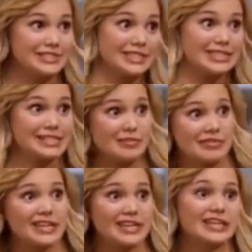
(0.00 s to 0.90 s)
Hmm
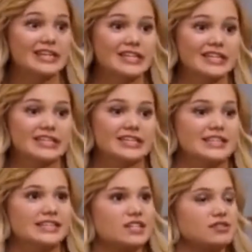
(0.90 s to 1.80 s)

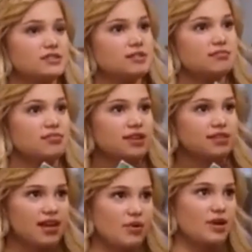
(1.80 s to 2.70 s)
he'll do.
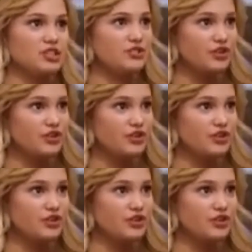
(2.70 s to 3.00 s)
Here's